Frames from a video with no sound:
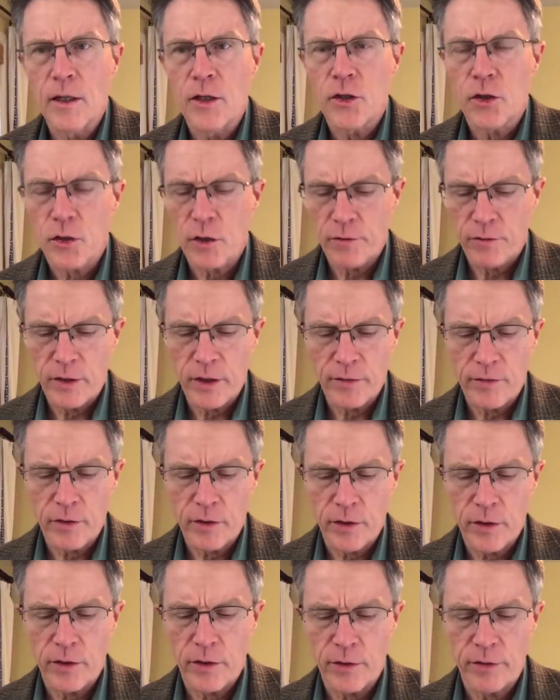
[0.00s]
So have you ever
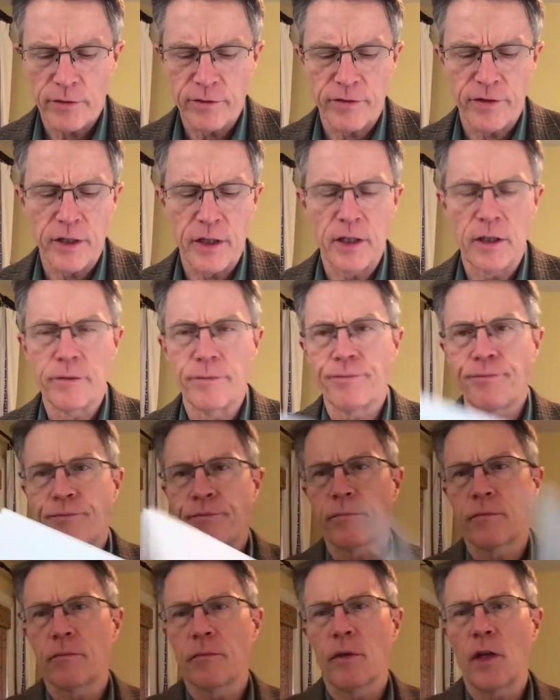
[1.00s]
heard of um,
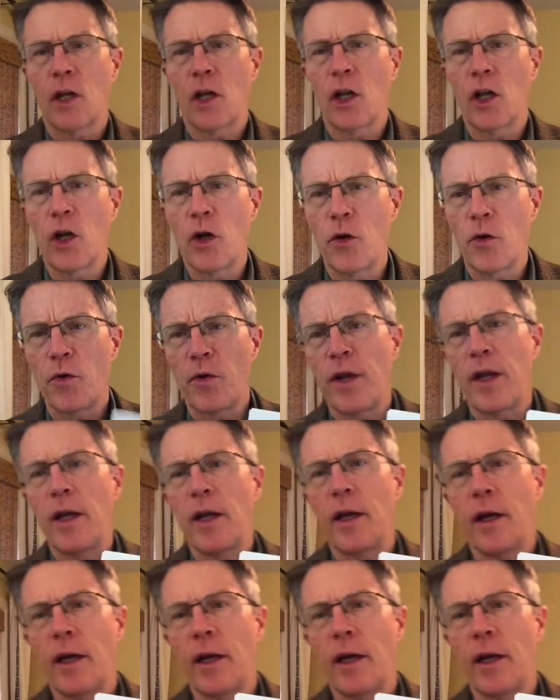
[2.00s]
lone